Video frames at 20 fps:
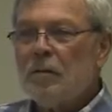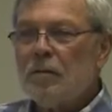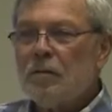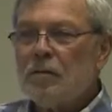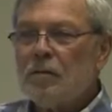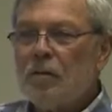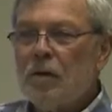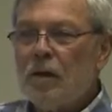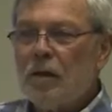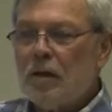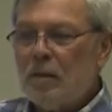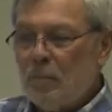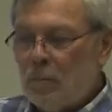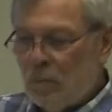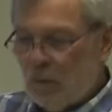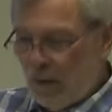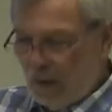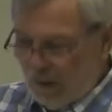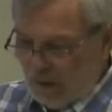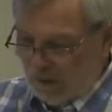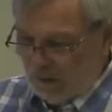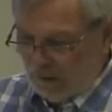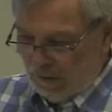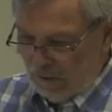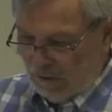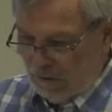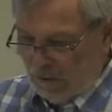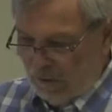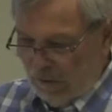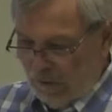strike
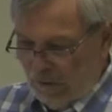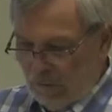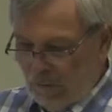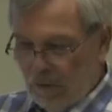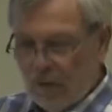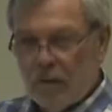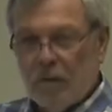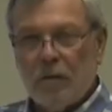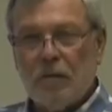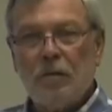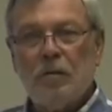breakers from the